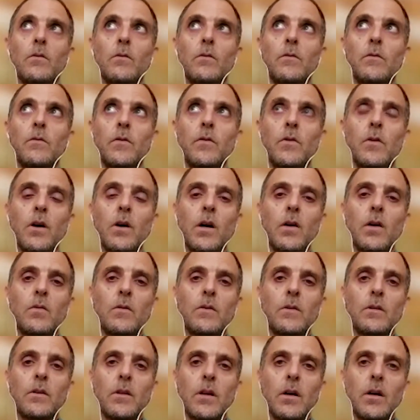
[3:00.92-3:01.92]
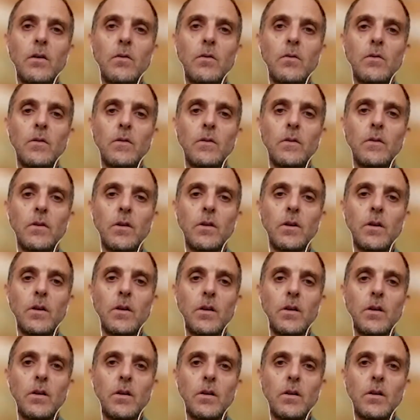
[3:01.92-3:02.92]
for hours and hours,
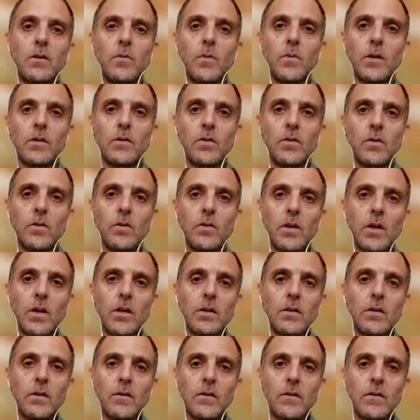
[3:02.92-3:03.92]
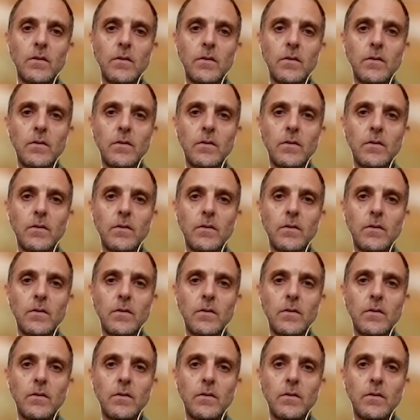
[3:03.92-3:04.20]
it went on like this.